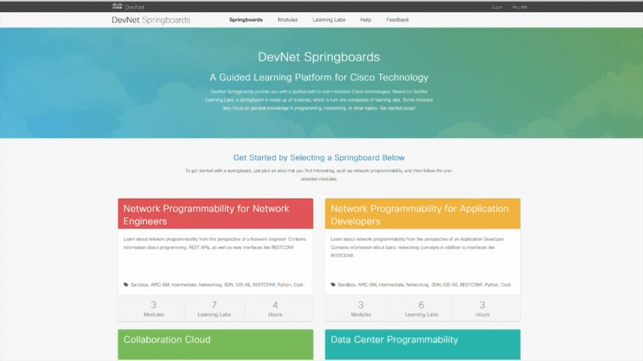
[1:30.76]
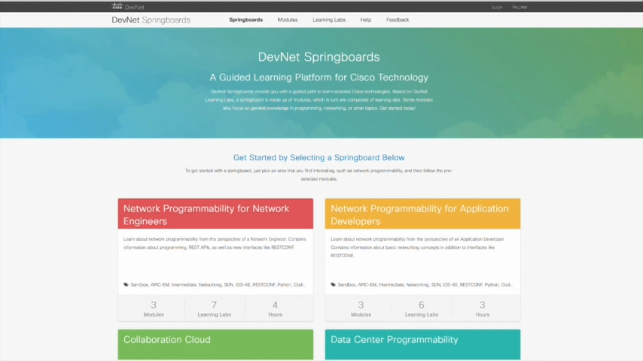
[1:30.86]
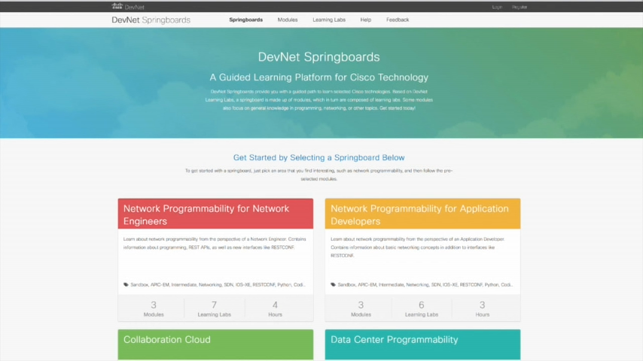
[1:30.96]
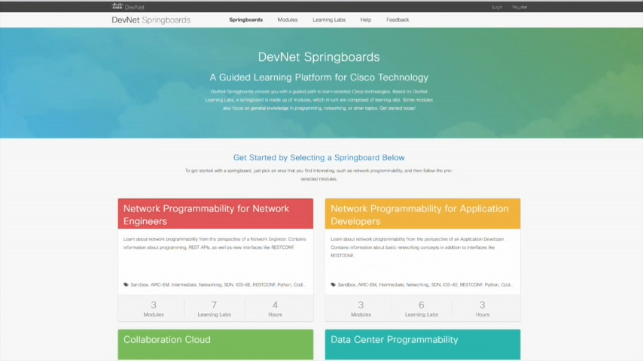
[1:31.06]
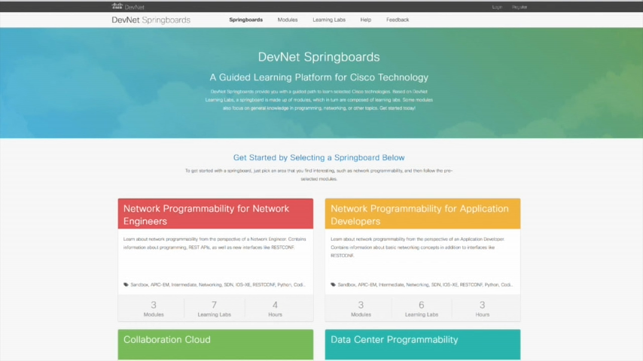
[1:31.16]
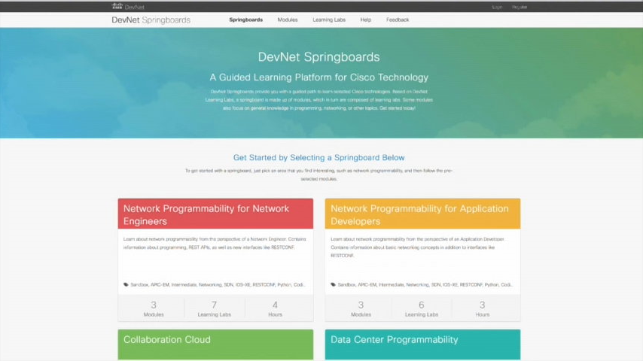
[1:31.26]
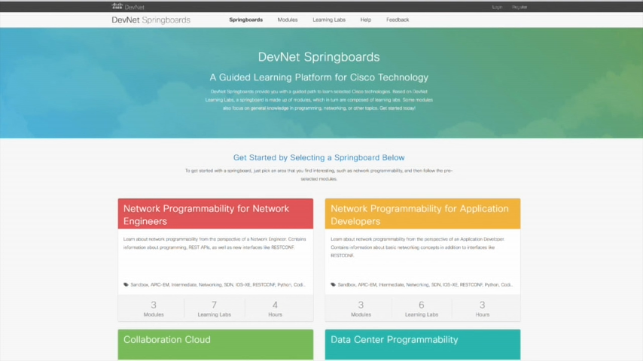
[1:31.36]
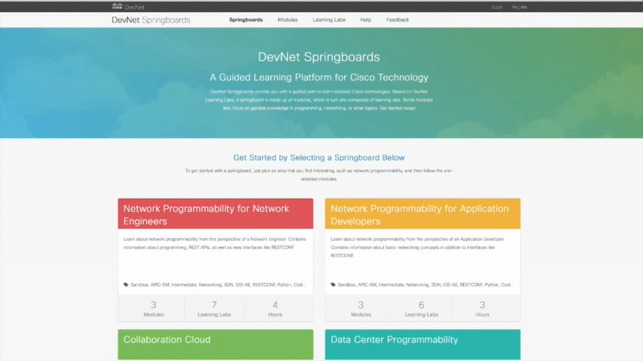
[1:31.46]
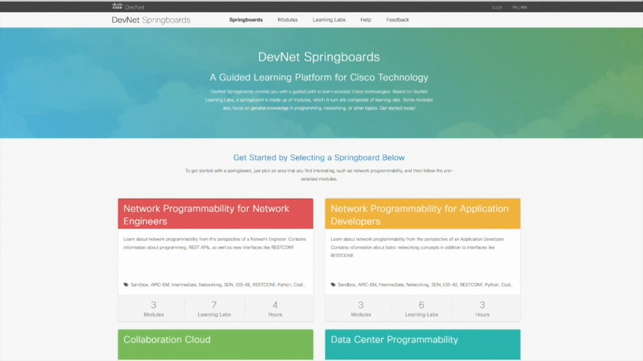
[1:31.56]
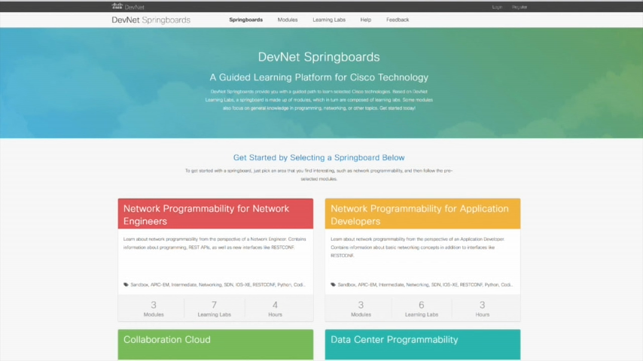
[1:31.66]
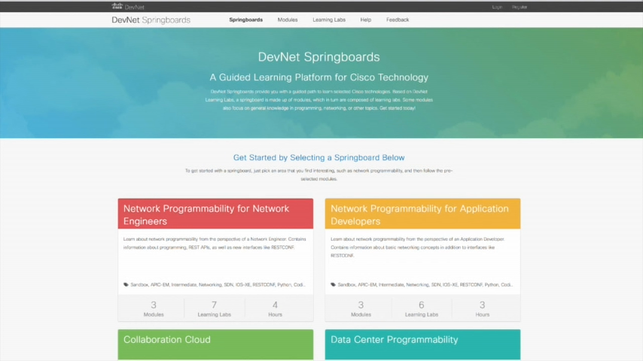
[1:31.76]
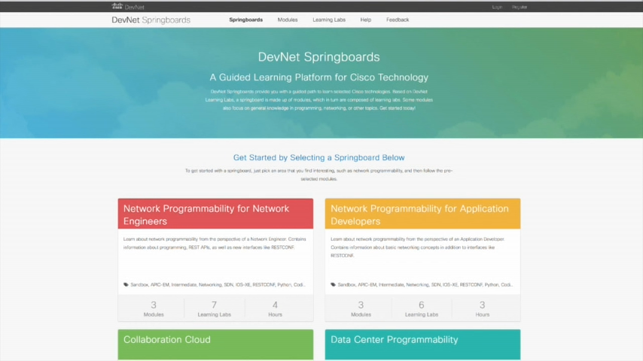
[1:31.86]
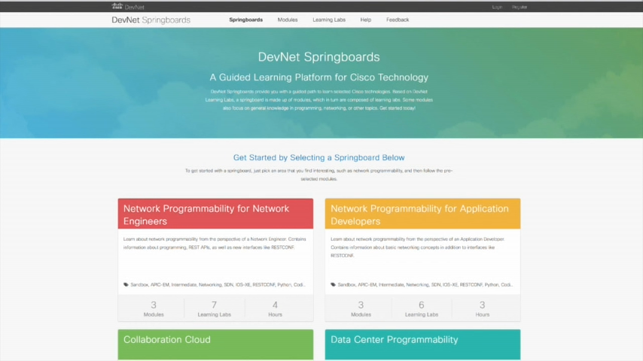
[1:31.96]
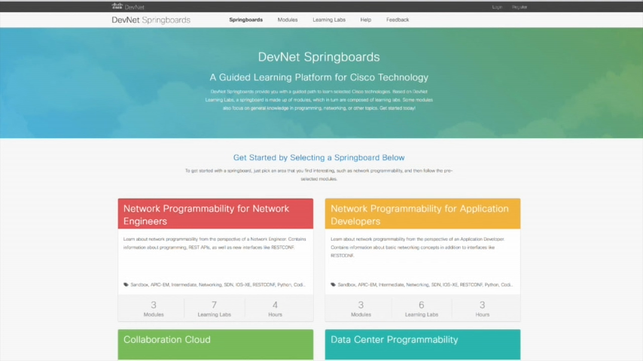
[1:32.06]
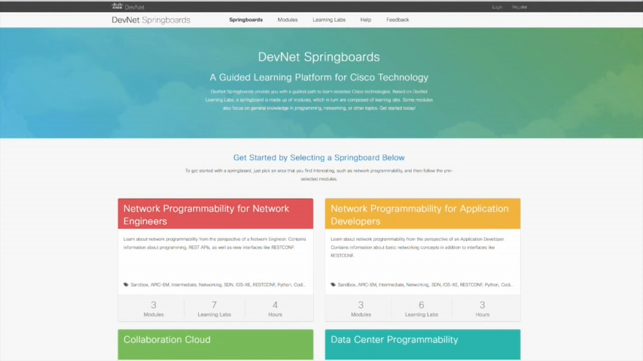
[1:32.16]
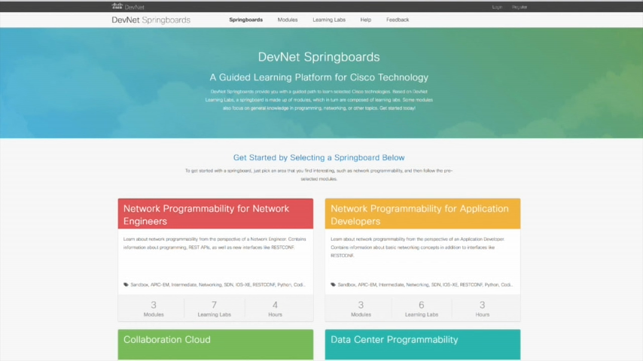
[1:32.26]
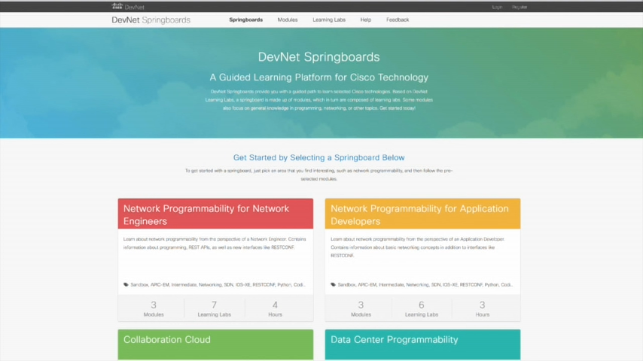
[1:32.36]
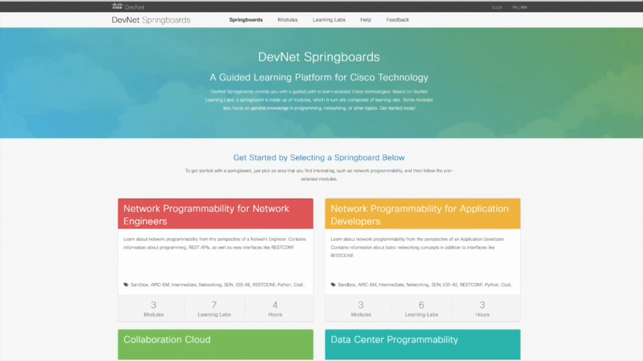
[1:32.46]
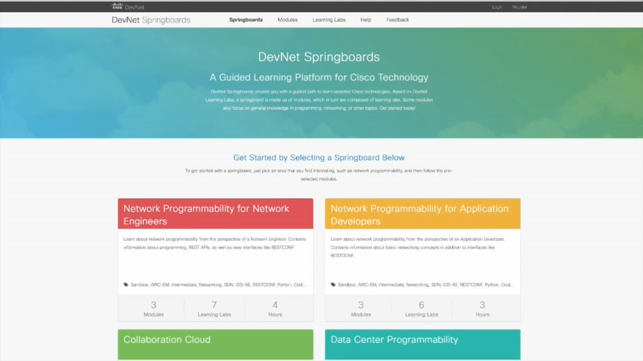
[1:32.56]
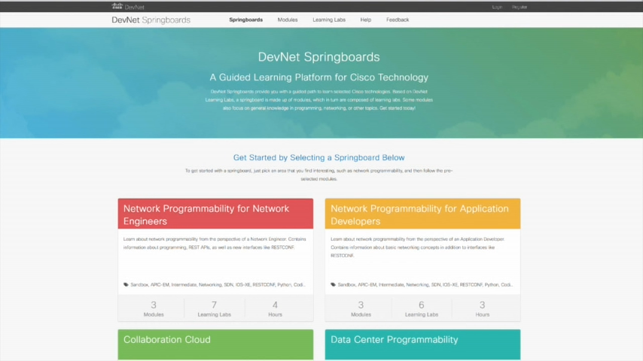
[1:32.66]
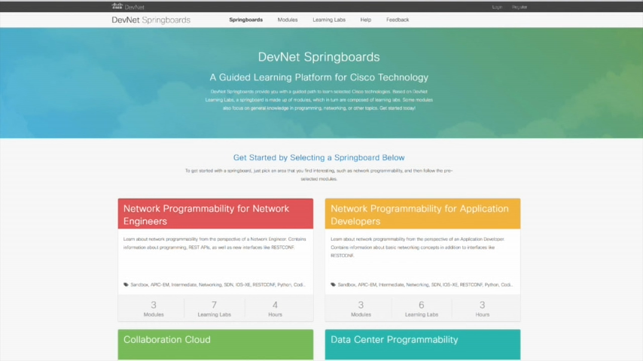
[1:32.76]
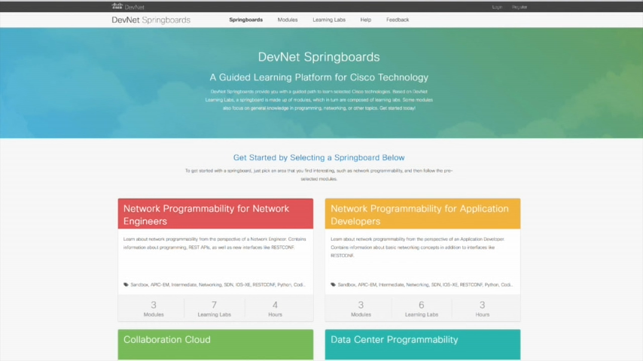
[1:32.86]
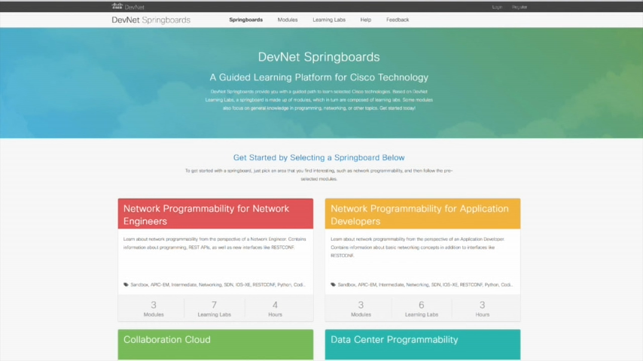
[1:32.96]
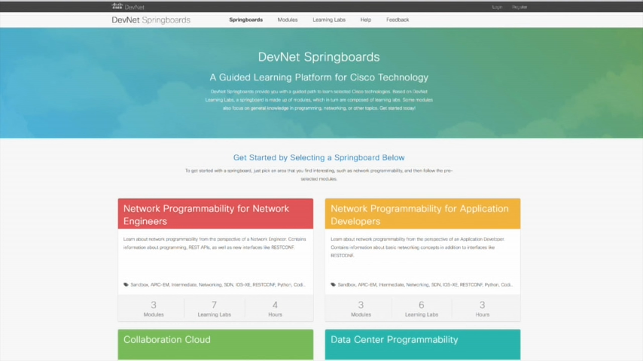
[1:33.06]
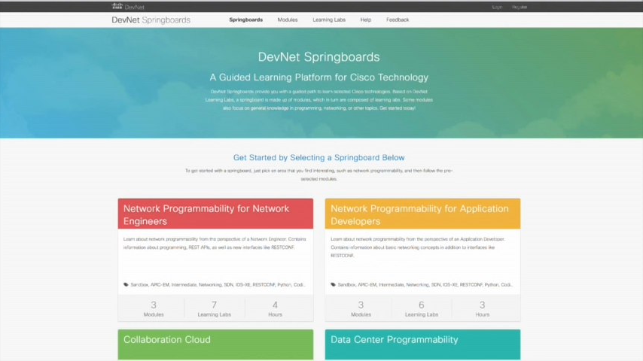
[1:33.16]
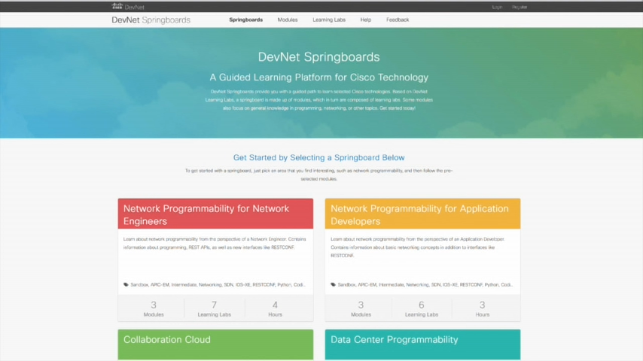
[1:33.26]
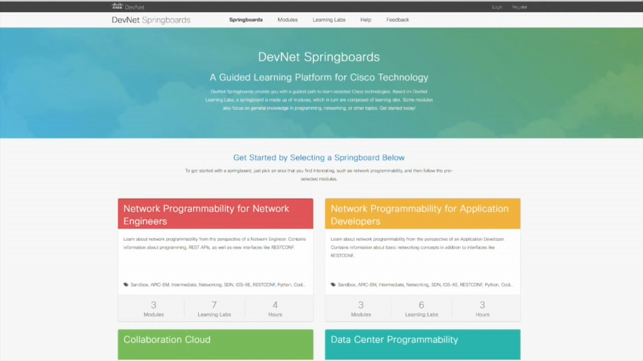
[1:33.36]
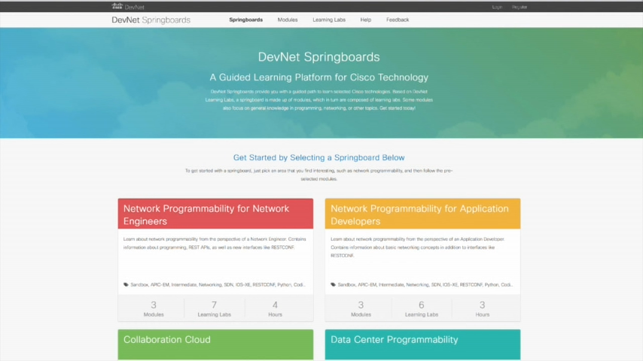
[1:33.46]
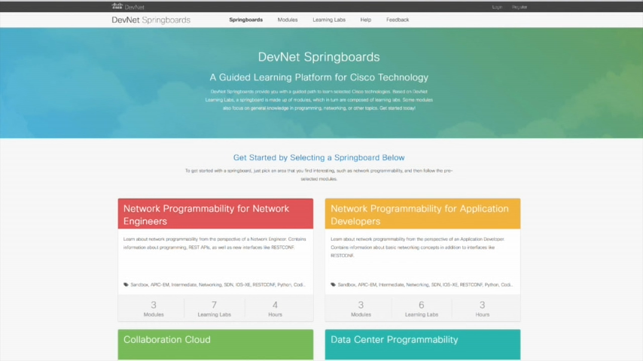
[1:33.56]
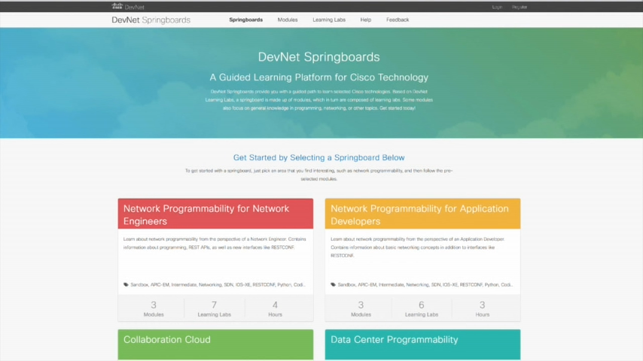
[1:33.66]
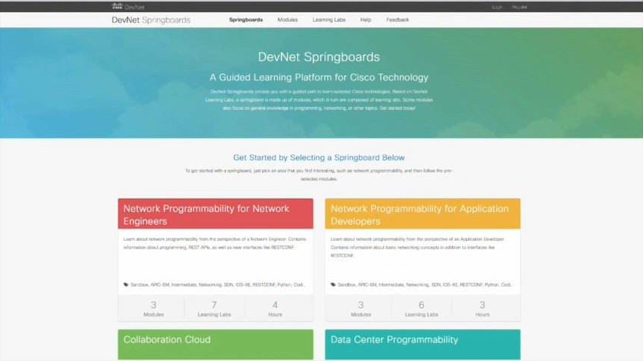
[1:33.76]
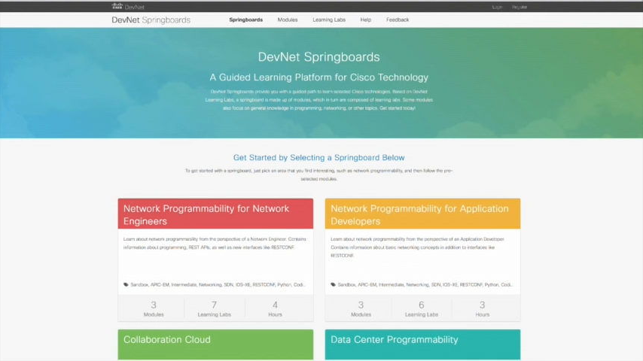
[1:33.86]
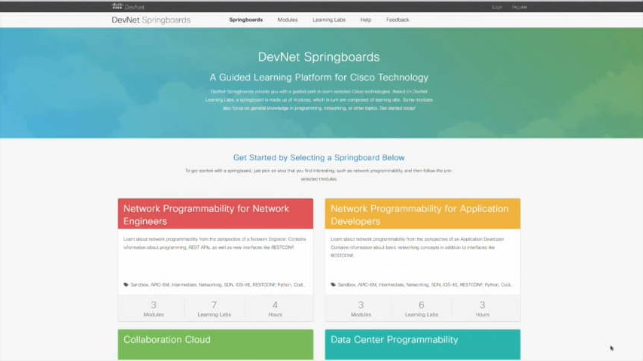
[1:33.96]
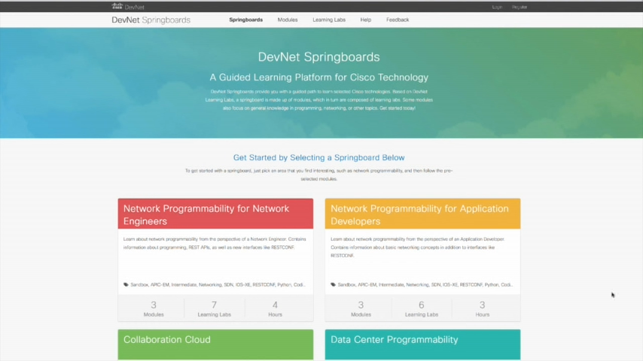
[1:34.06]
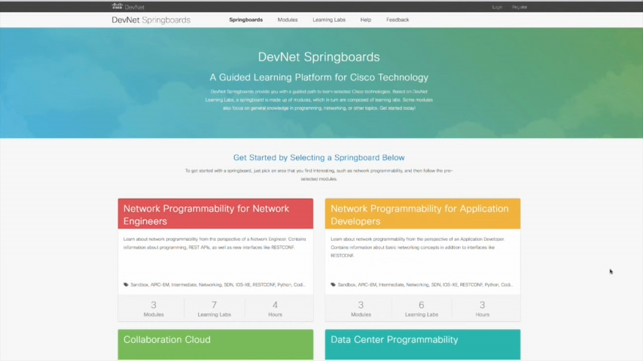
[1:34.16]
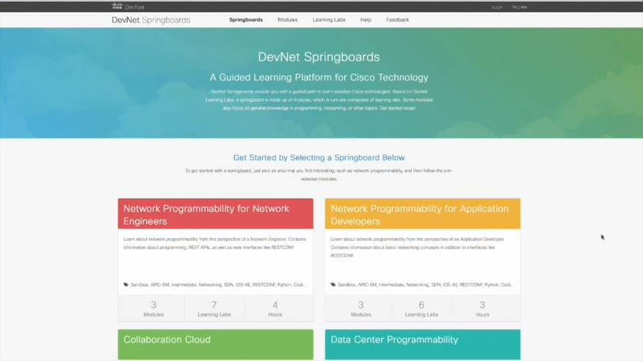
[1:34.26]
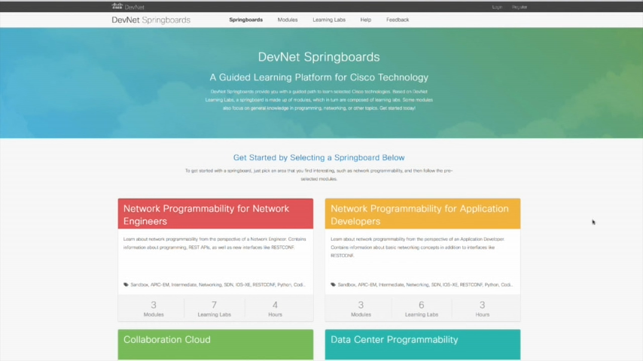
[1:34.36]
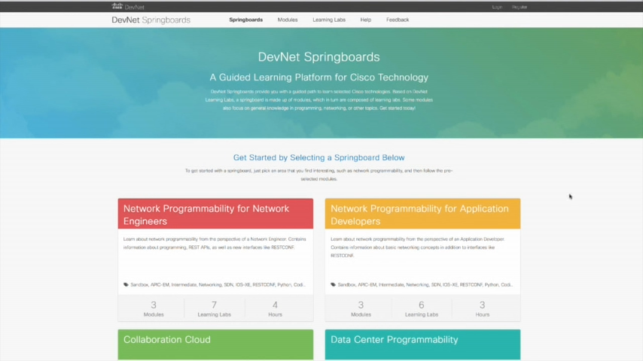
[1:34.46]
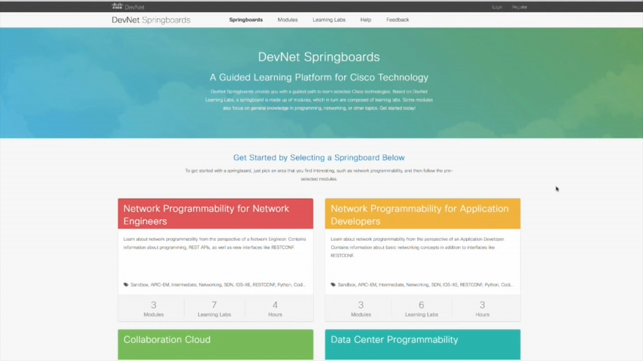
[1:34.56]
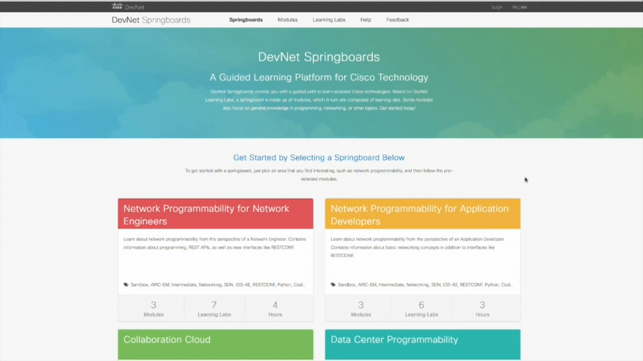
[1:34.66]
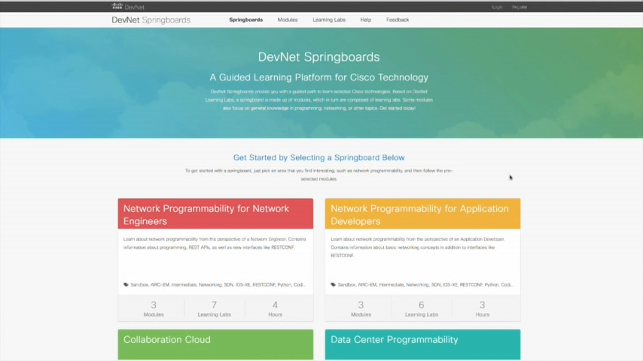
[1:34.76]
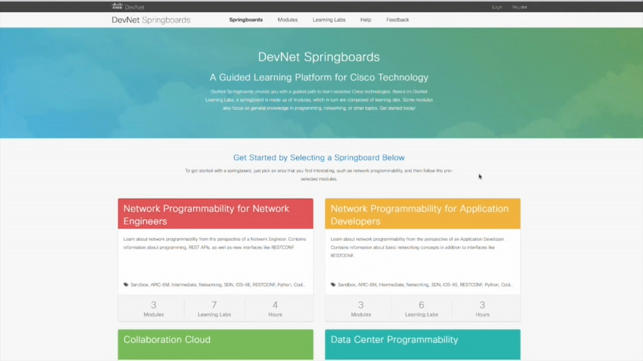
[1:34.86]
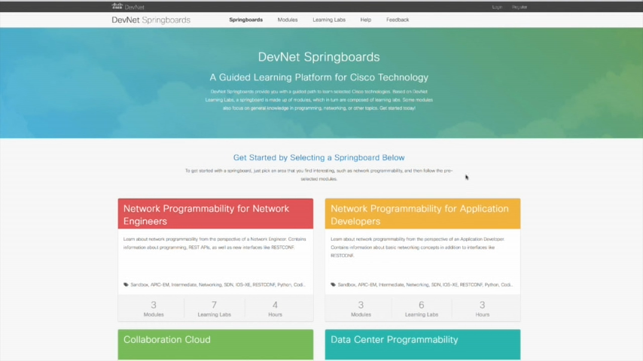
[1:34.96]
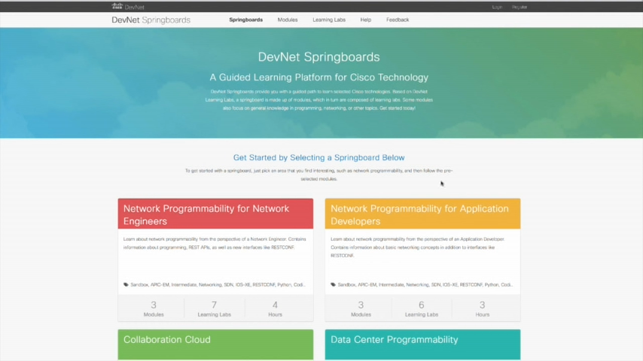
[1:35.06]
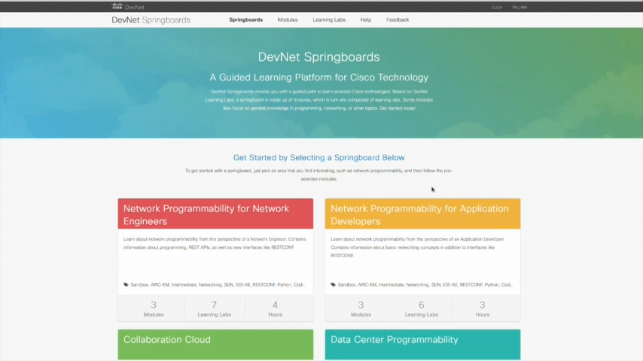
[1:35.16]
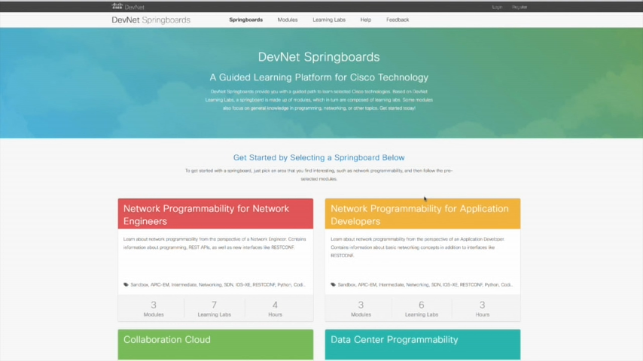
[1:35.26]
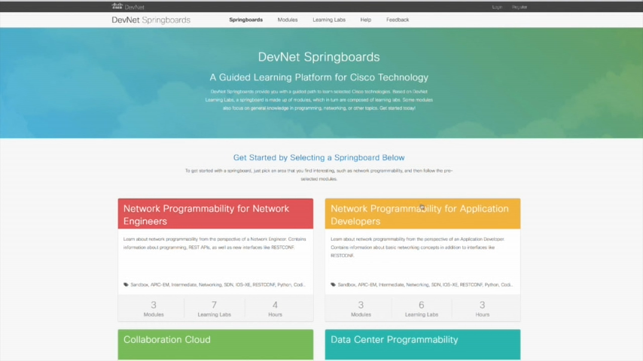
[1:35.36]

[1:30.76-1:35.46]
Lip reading: No face is visible, so there are no lips to read.